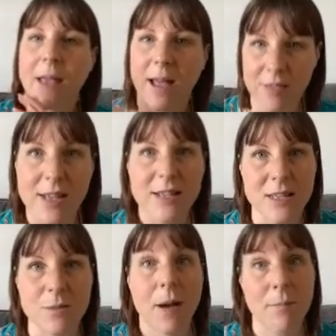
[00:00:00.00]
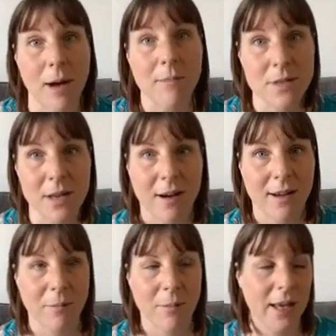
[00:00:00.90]
and this is my mum
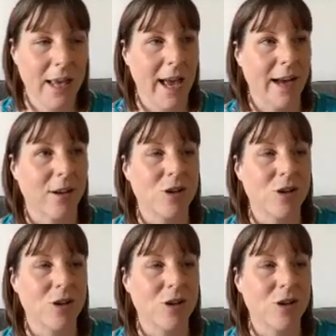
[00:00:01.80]
time. And